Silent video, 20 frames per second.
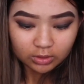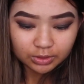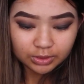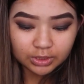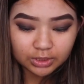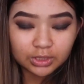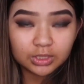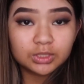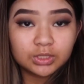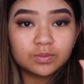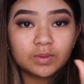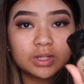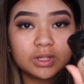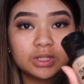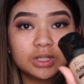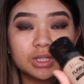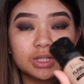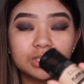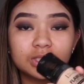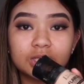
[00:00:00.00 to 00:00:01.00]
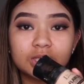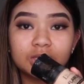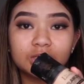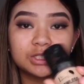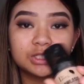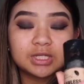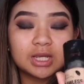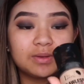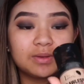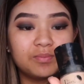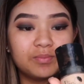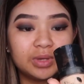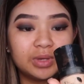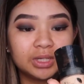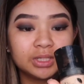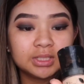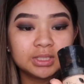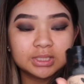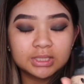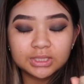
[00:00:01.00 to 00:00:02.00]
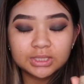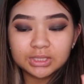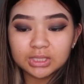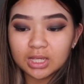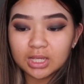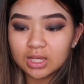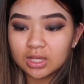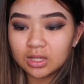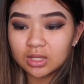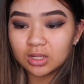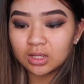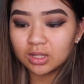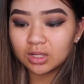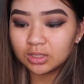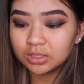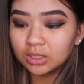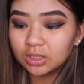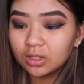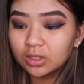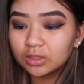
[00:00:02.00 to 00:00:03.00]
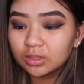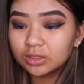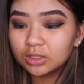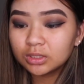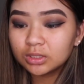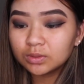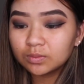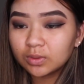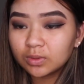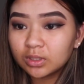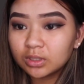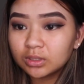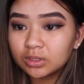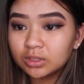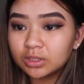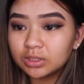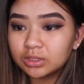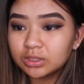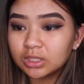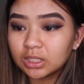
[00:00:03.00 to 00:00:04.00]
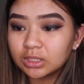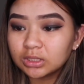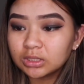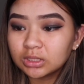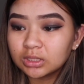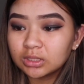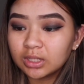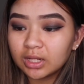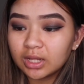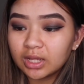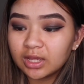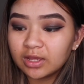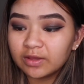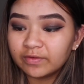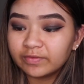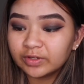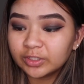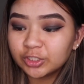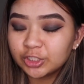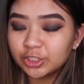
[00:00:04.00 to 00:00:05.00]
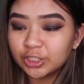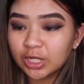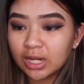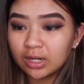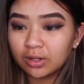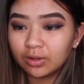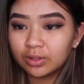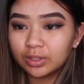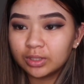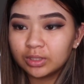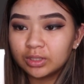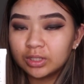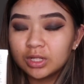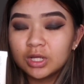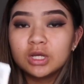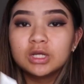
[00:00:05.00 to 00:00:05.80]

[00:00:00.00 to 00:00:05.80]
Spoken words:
So this one is in the shade Minx, and this one doesn't have a shade on it.